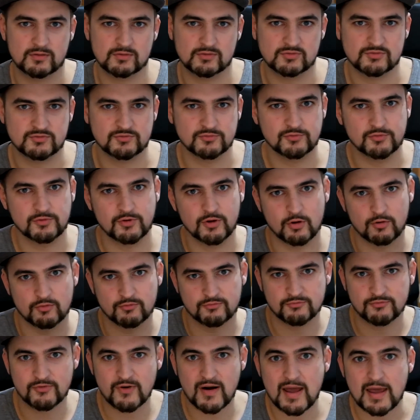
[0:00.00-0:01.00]
through your
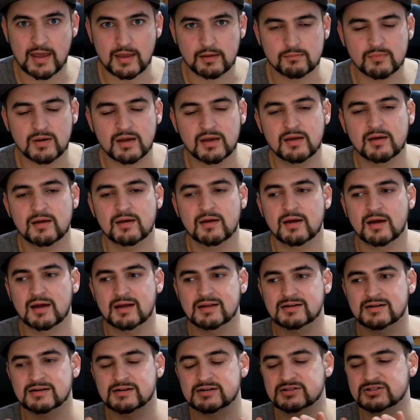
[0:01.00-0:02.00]
frame,
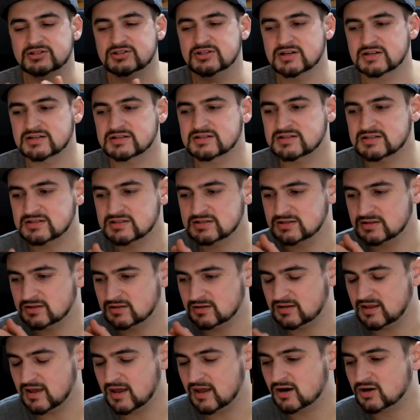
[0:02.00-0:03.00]
and they're
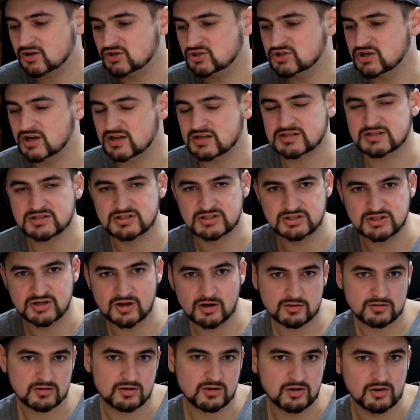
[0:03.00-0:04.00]
just
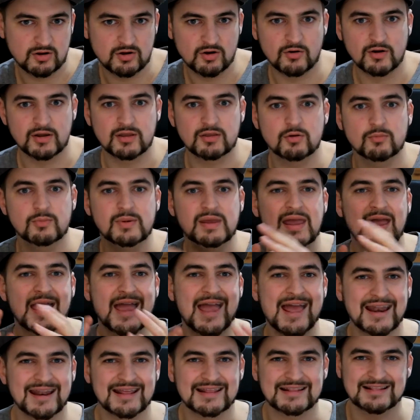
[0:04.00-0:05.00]
not going to be
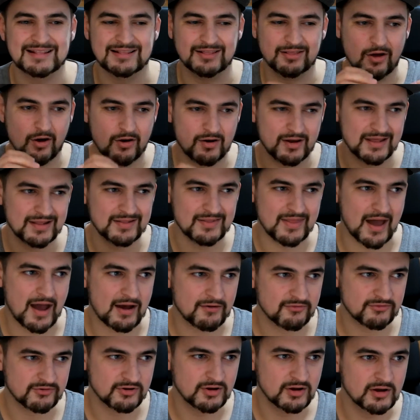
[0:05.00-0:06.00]
in it long
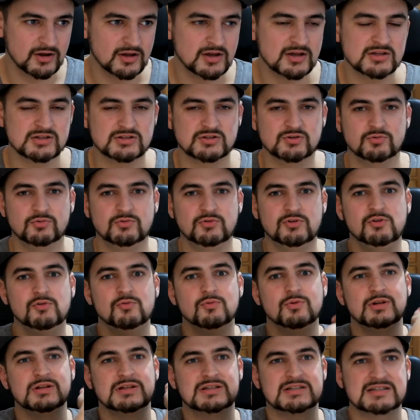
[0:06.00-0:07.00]
enough so you
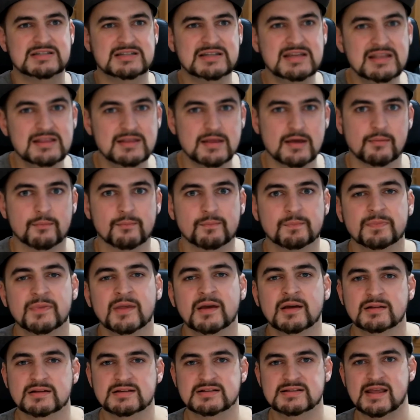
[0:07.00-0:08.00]
will see them.
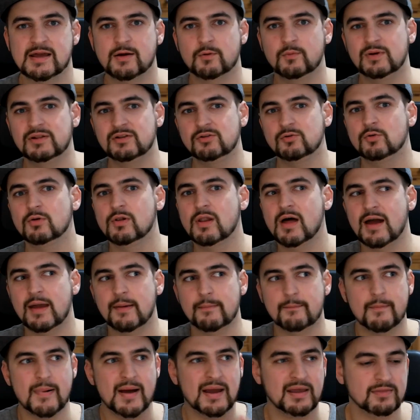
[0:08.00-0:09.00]
It's like when you
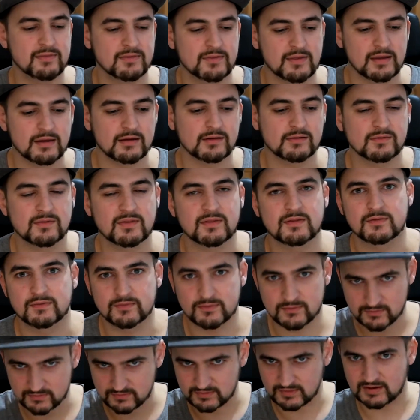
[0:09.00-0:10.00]
light painting.
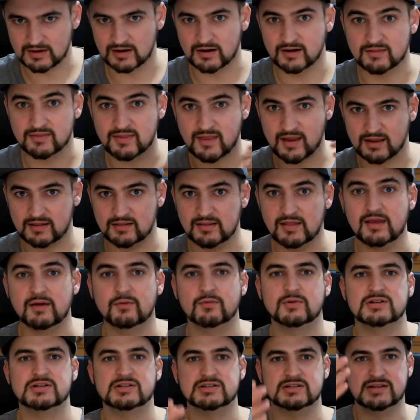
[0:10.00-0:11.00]
That's another technique
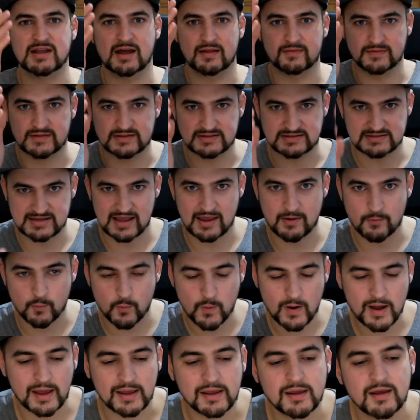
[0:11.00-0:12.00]
which is done the same
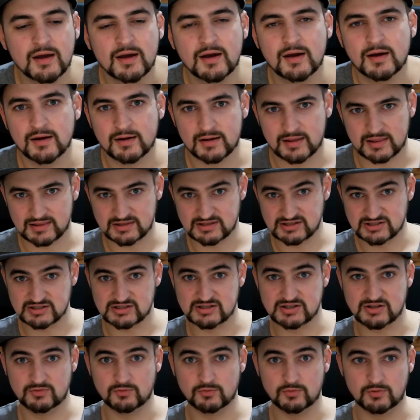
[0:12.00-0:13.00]
way. It's
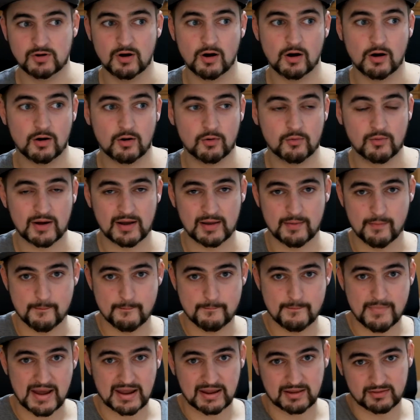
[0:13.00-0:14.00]
just you go
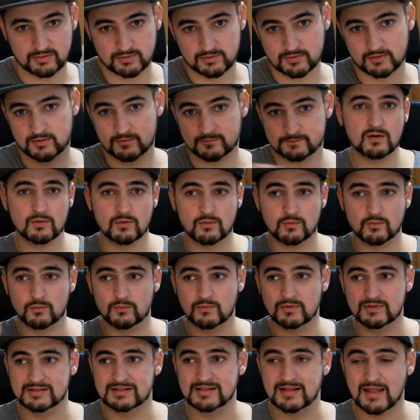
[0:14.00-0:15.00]
and paint
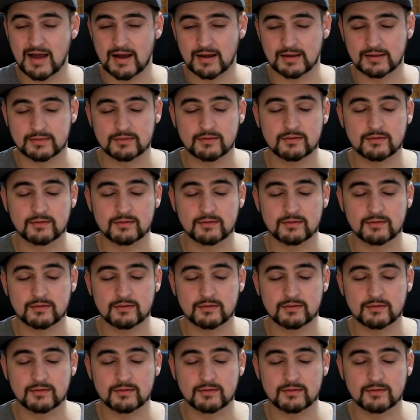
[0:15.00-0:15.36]
with light.